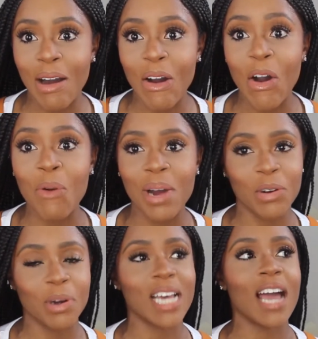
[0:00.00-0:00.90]
Oh my
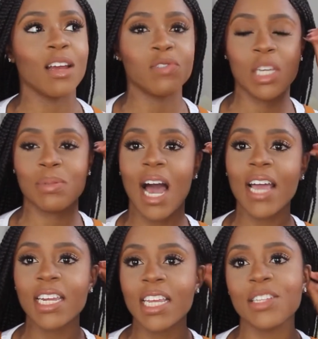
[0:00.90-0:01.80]
God, I love chips.
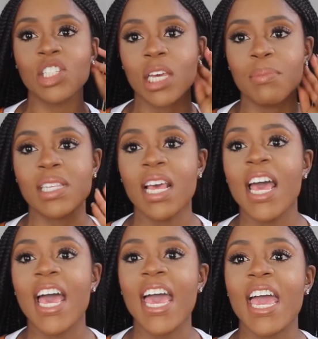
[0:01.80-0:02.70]
I can eat chips
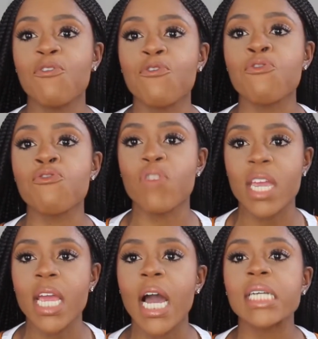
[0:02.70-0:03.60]

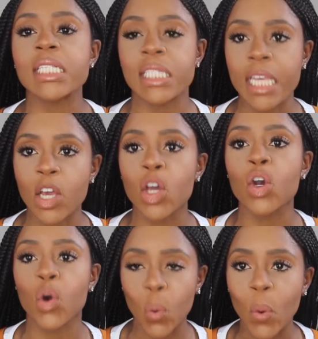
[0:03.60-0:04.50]
every
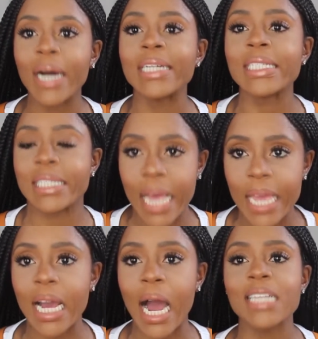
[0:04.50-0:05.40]
single
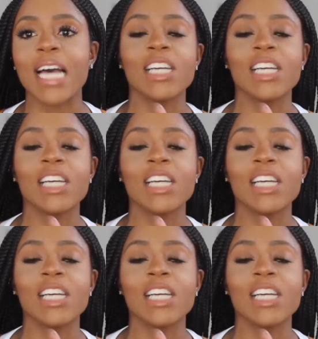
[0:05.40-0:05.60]
day, guys.